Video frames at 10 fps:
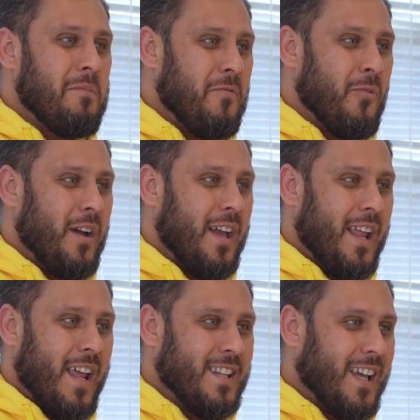for
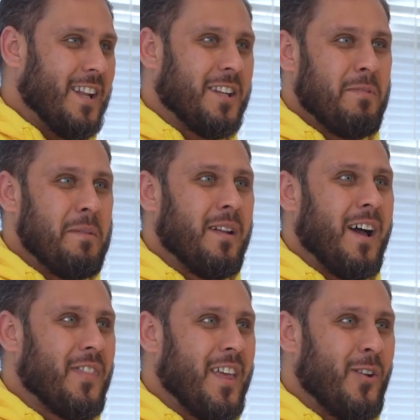any talented people
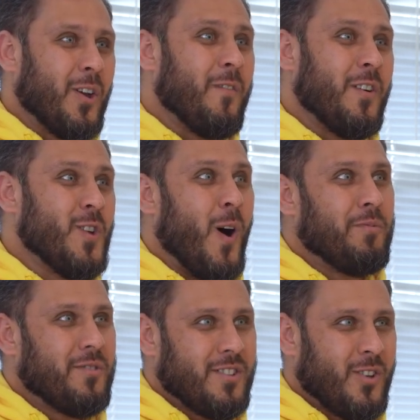out there looking for
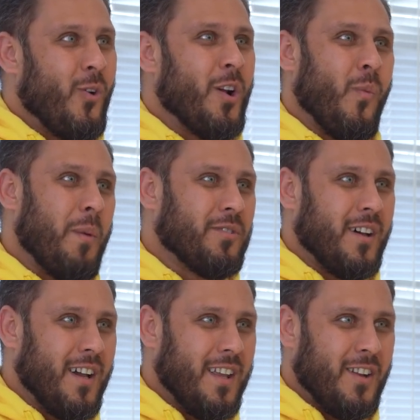jobs, go on our
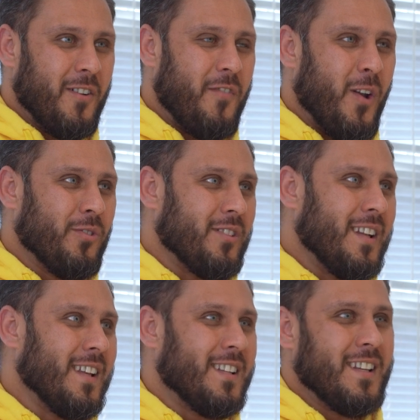website, follow us on
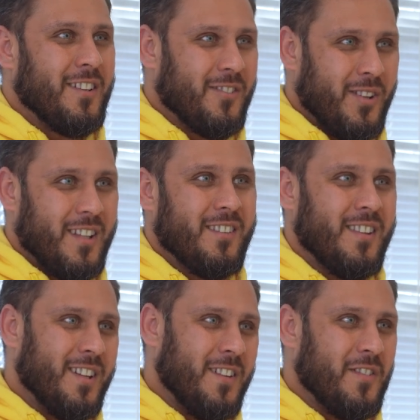LinkedIn so you can see
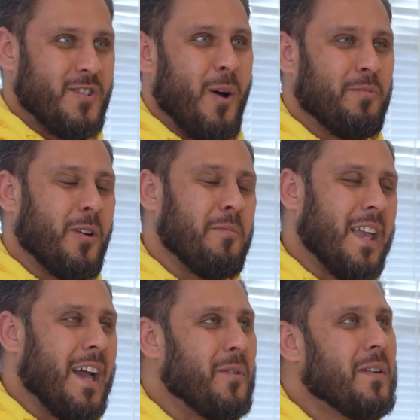the different jobs
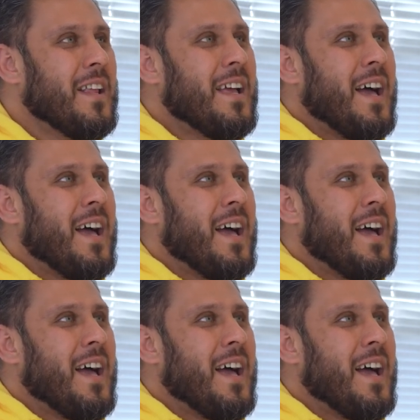coming out.